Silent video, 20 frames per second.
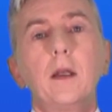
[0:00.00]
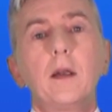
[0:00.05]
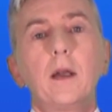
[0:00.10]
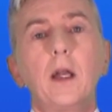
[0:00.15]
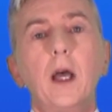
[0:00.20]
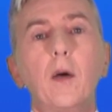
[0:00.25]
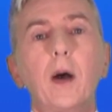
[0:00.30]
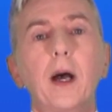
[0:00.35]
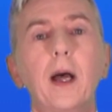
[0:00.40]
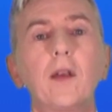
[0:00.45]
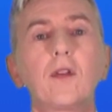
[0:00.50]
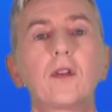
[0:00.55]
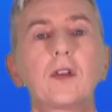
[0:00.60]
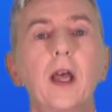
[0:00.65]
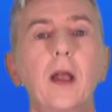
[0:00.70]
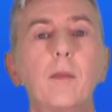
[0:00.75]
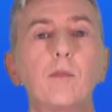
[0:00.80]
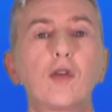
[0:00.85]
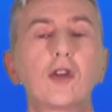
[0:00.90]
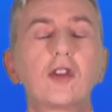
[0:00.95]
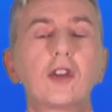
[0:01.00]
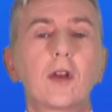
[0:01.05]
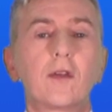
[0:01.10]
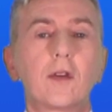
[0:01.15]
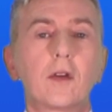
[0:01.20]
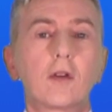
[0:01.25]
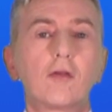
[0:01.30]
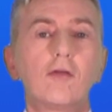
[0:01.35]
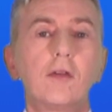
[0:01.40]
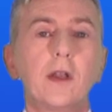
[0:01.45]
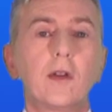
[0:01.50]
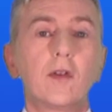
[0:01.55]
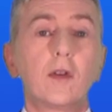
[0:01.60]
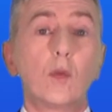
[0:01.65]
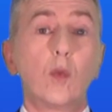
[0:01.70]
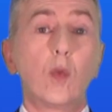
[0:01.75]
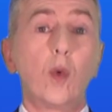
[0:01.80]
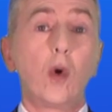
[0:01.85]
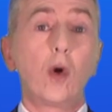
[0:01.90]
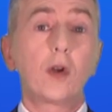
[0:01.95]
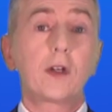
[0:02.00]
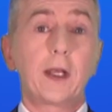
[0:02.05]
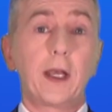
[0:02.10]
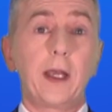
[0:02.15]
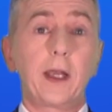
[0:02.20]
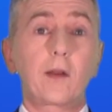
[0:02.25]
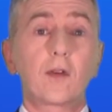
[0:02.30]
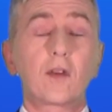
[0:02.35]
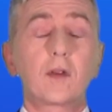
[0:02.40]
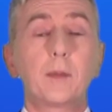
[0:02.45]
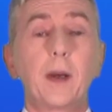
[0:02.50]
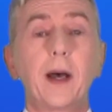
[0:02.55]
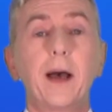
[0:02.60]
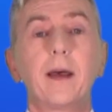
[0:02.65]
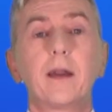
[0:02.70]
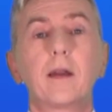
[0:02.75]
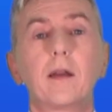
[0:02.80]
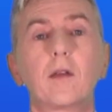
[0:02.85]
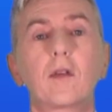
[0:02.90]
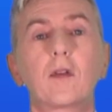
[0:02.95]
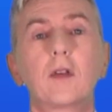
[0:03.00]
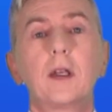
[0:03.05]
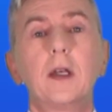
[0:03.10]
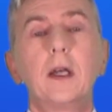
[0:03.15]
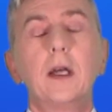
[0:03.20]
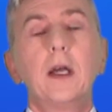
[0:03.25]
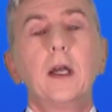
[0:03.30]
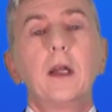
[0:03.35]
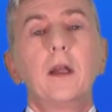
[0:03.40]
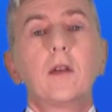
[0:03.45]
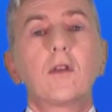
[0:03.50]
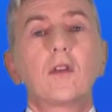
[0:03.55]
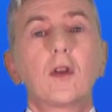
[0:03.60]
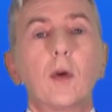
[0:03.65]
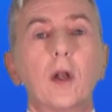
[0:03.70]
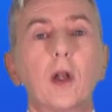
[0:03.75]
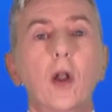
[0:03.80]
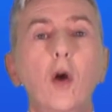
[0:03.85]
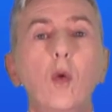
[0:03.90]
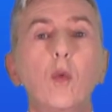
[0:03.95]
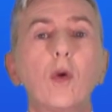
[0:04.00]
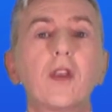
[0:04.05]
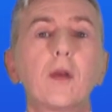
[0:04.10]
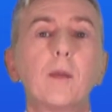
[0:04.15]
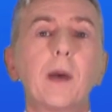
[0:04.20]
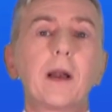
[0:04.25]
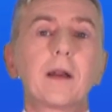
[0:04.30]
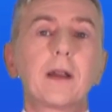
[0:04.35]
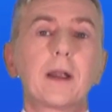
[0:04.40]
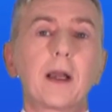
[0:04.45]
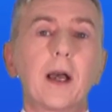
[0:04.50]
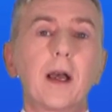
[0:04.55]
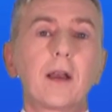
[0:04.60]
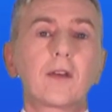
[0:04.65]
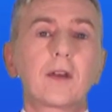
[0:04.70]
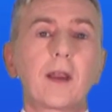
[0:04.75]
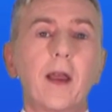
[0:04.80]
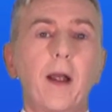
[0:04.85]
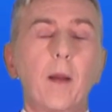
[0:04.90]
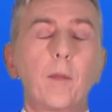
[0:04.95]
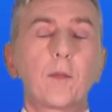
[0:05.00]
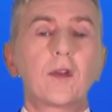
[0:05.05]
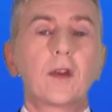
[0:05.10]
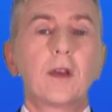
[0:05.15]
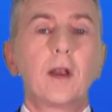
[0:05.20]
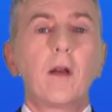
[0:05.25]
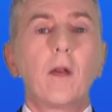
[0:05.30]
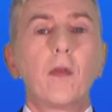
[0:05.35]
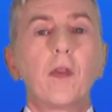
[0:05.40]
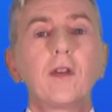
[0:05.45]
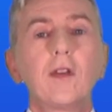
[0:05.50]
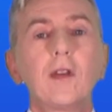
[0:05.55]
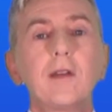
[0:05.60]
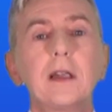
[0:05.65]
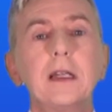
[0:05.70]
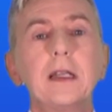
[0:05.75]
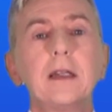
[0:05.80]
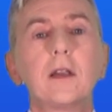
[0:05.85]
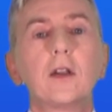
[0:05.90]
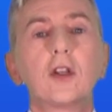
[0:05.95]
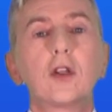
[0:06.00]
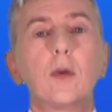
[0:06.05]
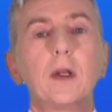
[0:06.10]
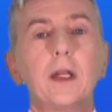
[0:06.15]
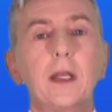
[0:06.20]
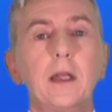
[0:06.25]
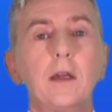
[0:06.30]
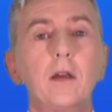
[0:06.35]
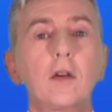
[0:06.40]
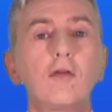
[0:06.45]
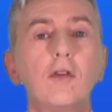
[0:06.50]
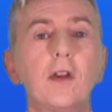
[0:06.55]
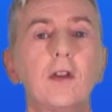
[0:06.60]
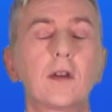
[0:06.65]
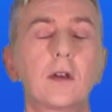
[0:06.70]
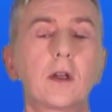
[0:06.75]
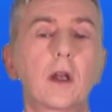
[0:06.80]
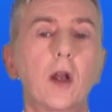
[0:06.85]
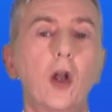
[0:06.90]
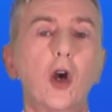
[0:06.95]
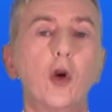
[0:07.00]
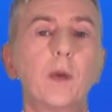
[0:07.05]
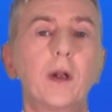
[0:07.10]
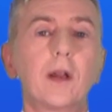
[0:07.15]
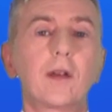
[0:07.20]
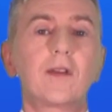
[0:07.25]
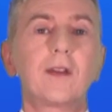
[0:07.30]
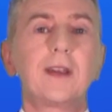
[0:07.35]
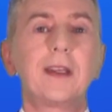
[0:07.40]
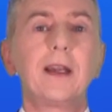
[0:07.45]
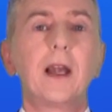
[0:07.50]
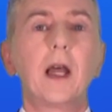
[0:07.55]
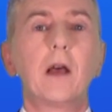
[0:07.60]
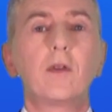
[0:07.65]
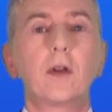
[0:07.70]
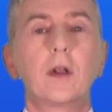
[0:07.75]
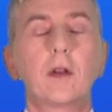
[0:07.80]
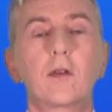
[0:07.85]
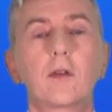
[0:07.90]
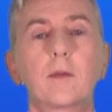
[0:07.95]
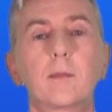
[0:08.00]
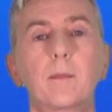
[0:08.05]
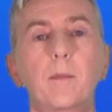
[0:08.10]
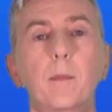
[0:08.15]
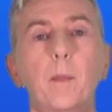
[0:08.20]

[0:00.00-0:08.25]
Now, as temperatures increase, water expands. So along with the melting ice caps, this is leading to an increase in global sea levels.